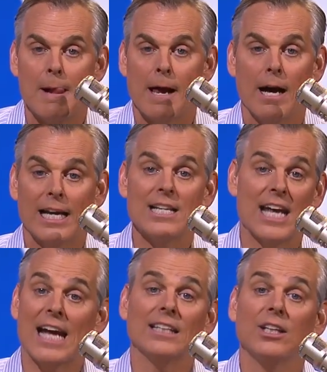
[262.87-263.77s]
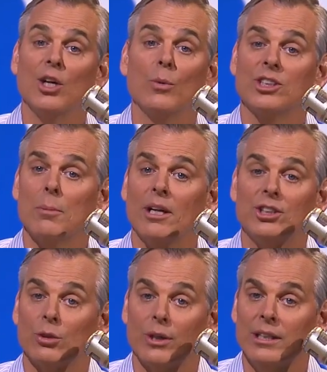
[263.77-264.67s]
Uh, he's had to deal with some
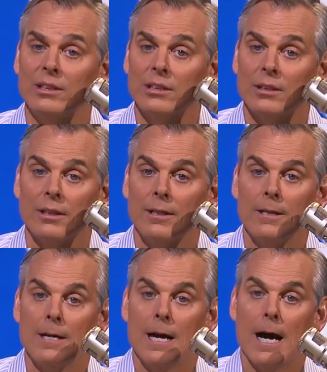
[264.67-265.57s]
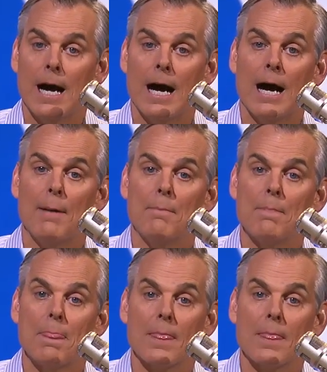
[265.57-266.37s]
injuries, um,